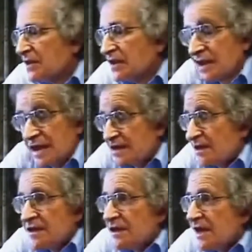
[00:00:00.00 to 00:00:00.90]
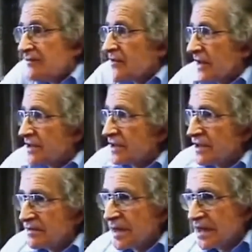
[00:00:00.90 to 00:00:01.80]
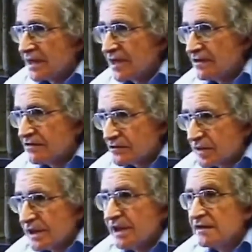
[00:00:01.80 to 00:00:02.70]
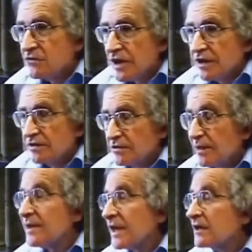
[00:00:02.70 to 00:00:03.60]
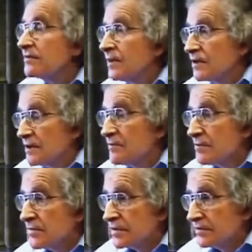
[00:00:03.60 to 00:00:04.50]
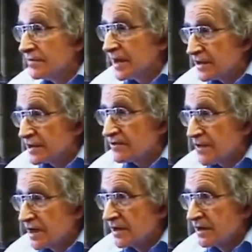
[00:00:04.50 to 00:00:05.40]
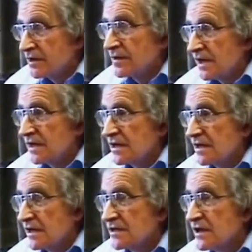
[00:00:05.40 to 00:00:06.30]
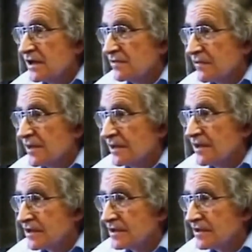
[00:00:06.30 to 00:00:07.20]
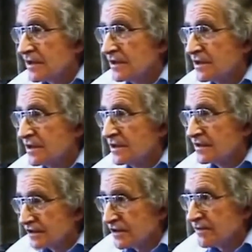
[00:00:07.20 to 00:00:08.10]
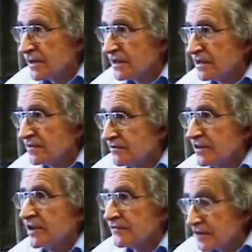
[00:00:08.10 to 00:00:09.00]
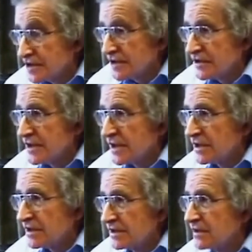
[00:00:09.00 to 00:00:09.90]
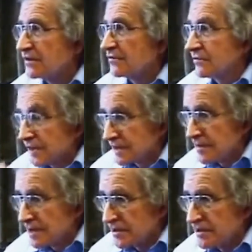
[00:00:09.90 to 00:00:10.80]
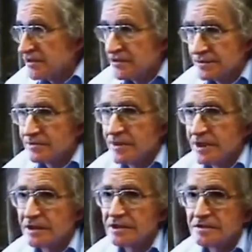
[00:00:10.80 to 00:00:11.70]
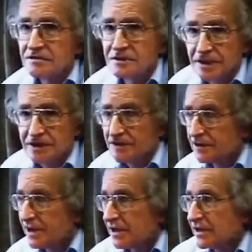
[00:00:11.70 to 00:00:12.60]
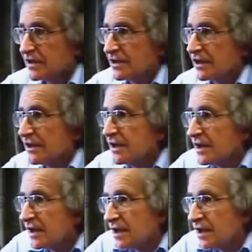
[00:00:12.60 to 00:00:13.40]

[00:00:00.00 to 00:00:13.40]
You could ask the same question about a really well, I mean, take the best run totalitarian state of modern history, Germany. Very efficient state, you know, really modern, super modern, very totalitarian.